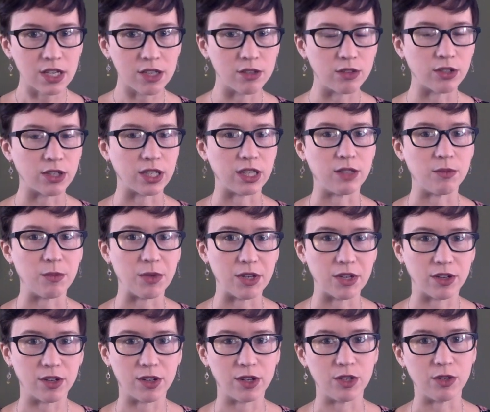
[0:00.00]
You look in the
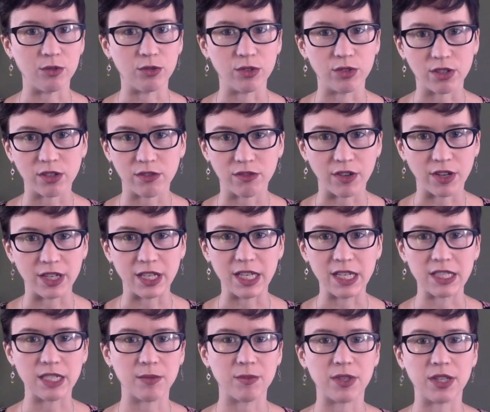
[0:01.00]
mirror and you look
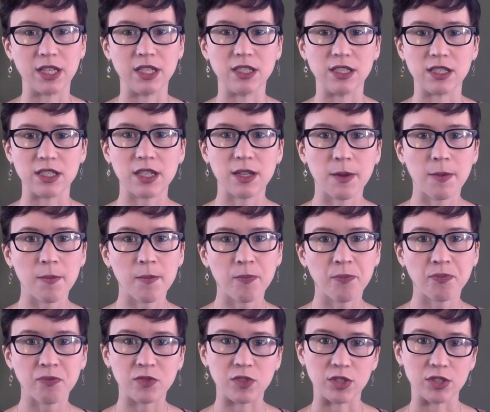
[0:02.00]
funny. Something is
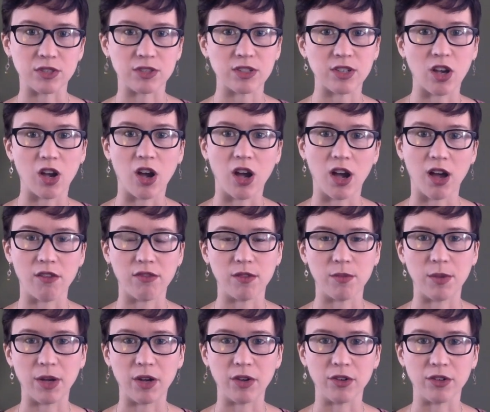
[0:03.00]
just off
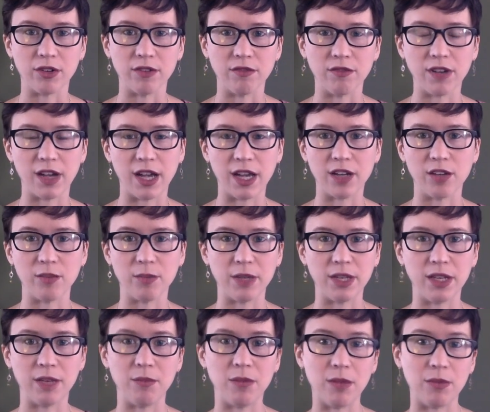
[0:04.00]
about your
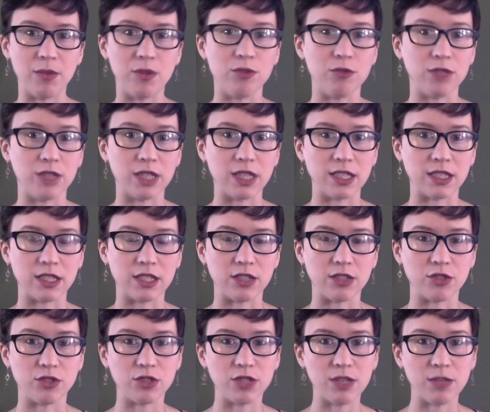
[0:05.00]
environment, and maybe you realize that
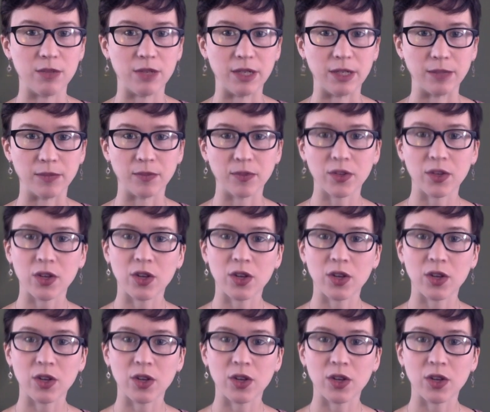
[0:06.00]
you're dreaming.